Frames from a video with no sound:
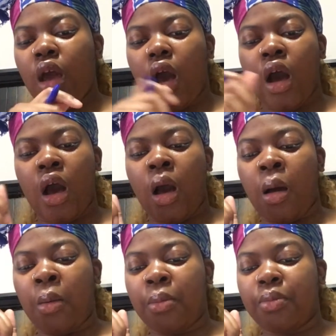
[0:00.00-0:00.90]

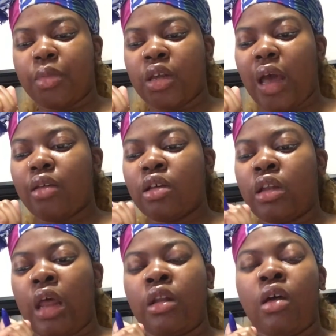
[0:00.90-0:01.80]

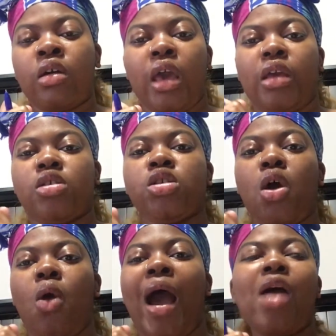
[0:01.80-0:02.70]
Okay,
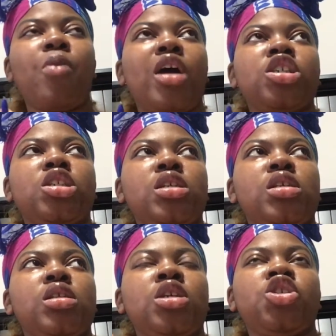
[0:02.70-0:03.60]
so I watched
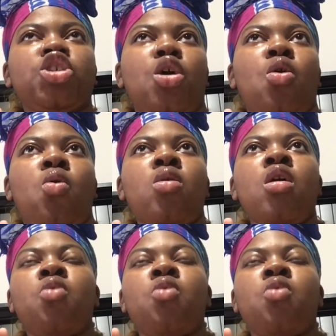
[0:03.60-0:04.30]
this show,